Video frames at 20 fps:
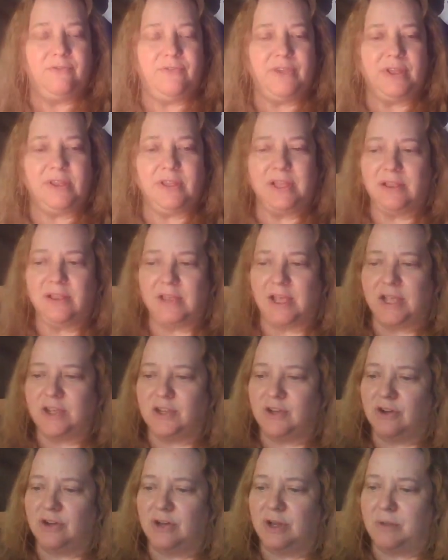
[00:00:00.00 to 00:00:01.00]
Feeling
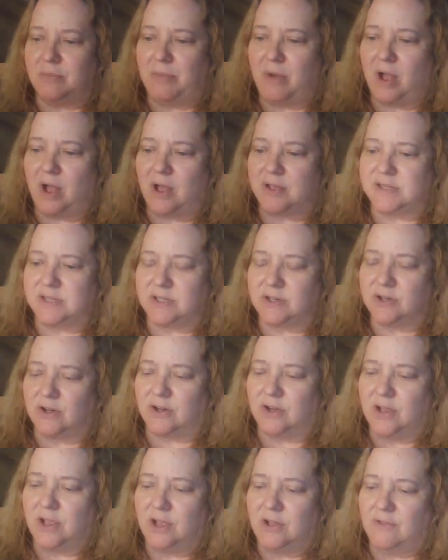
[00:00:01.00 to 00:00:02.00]
like you're an
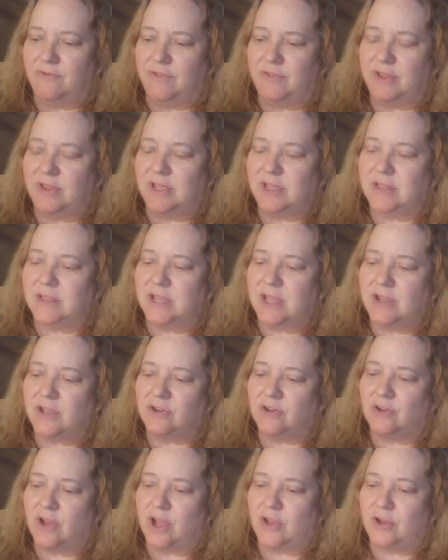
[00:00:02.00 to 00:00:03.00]
imposter. Feeling like
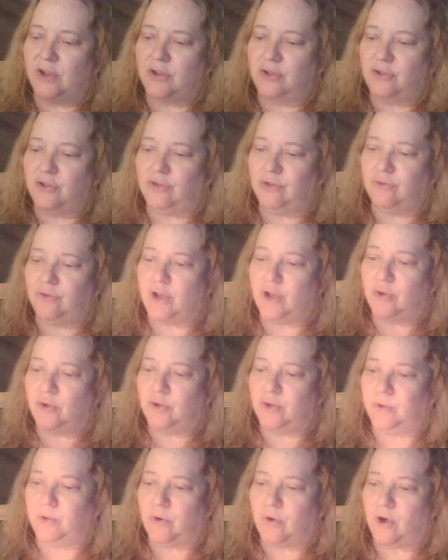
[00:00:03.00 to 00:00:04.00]
you're not who you know
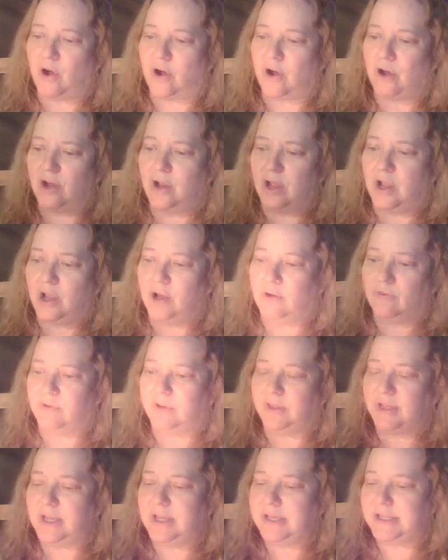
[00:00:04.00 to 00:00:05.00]
you are.
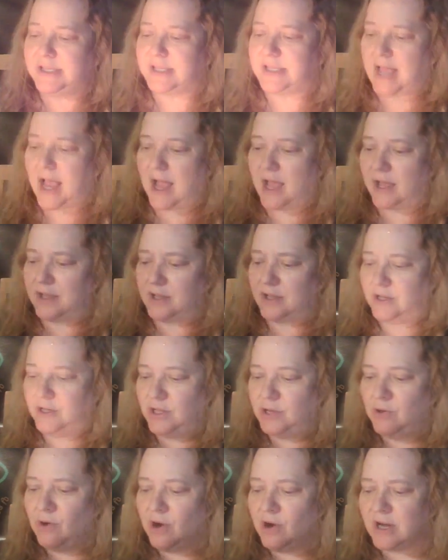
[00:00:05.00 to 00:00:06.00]
Release that.
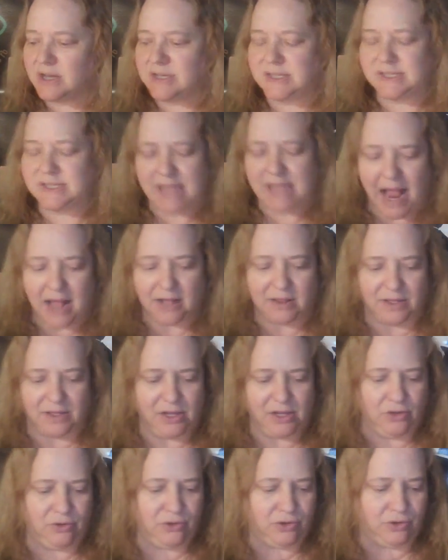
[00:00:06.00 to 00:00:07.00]
You are
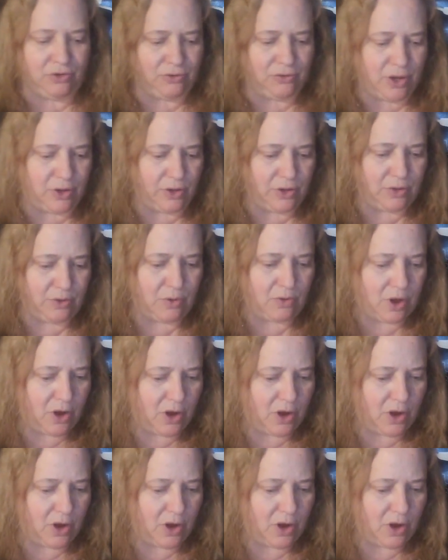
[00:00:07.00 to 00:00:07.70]
exactly who you know you